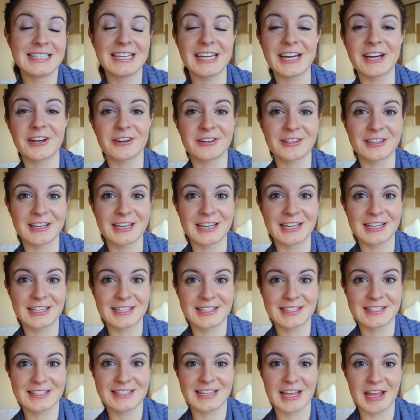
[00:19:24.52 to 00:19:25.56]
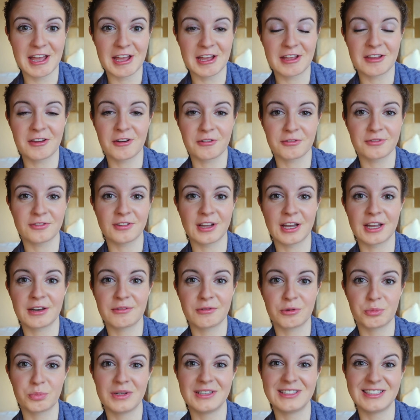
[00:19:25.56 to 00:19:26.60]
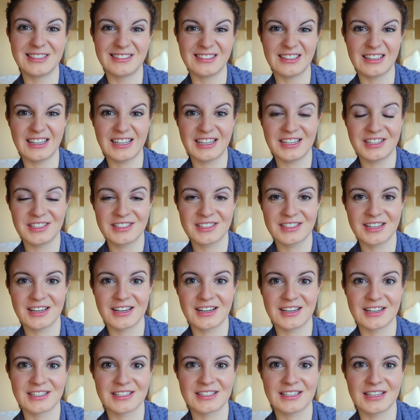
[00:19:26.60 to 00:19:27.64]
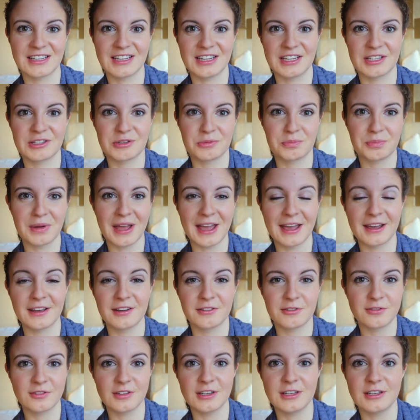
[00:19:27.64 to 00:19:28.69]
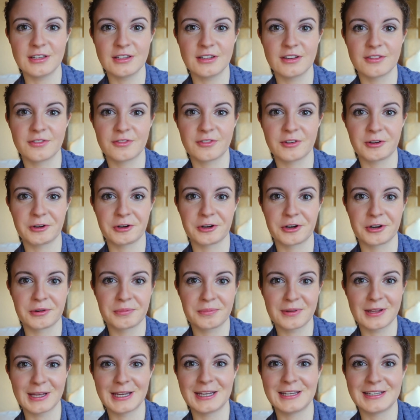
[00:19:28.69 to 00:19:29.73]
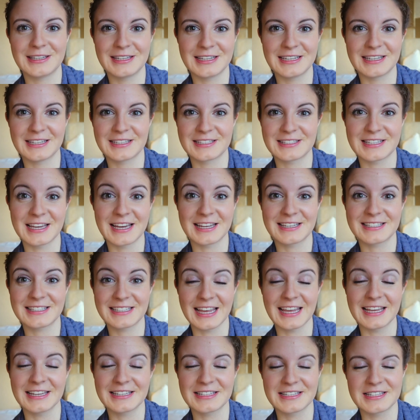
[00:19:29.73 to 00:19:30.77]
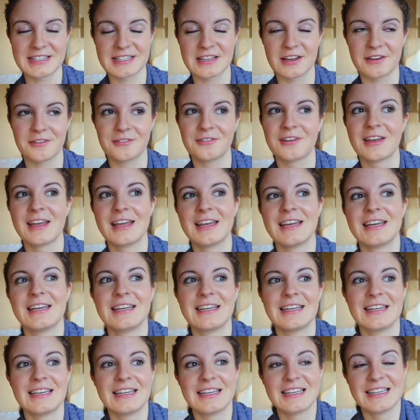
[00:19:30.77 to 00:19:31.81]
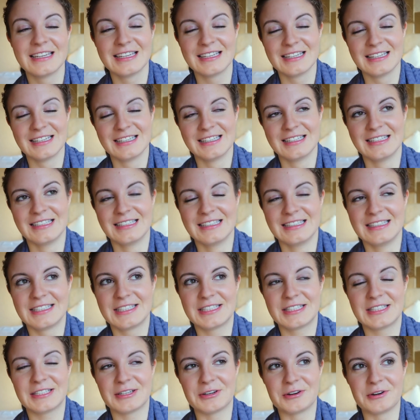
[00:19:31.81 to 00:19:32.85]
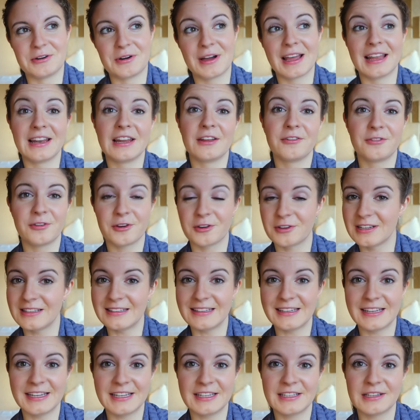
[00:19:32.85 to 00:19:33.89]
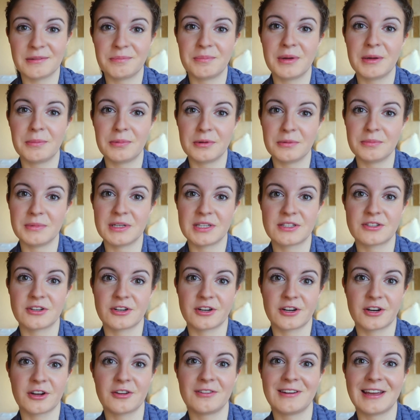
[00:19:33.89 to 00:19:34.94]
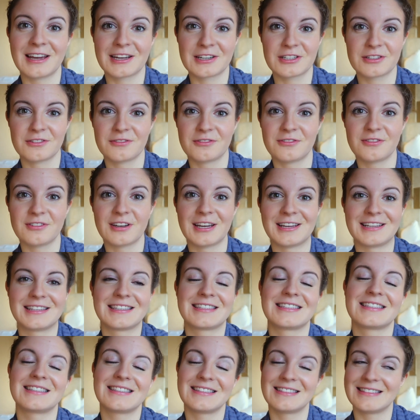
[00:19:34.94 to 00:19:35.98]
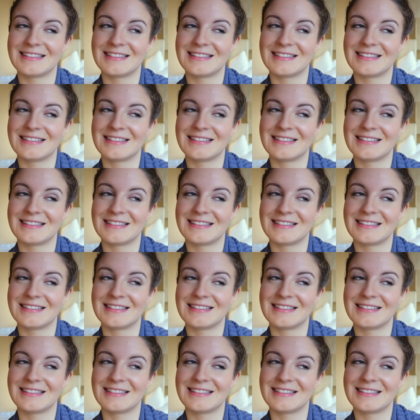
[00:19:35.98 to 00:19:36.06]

the airline that your flight will be delayed, because they need to pay a fee if your plane is at the gate and stuff. So, and if you're delayed and people miss their connection flights,